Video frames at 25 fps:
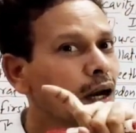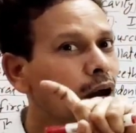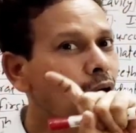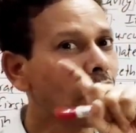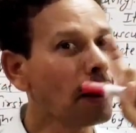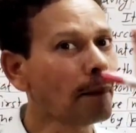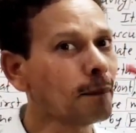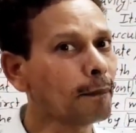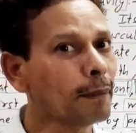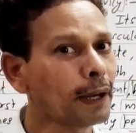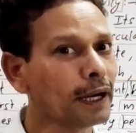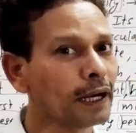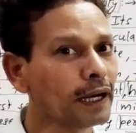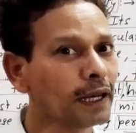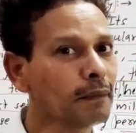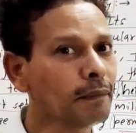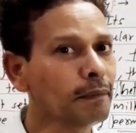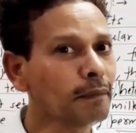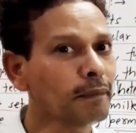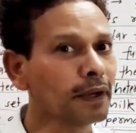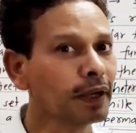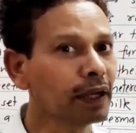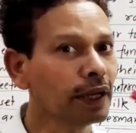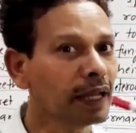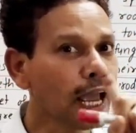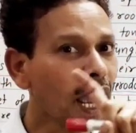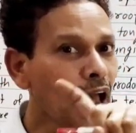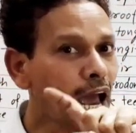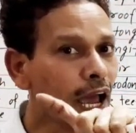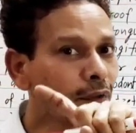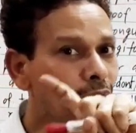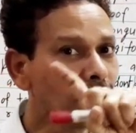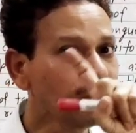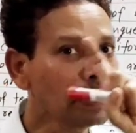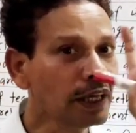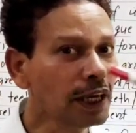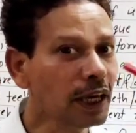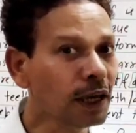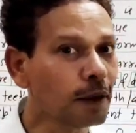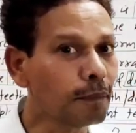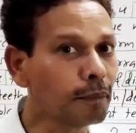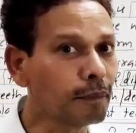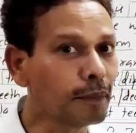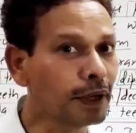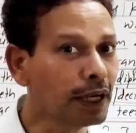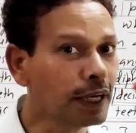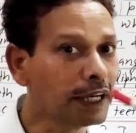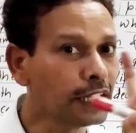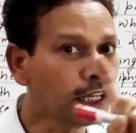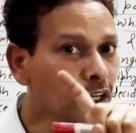Upper lip having a
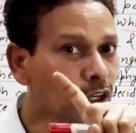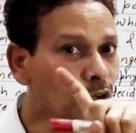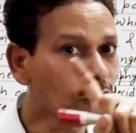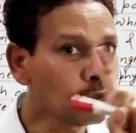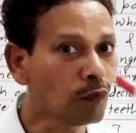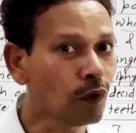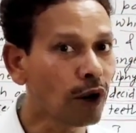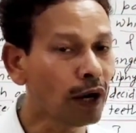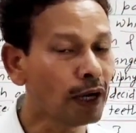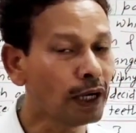median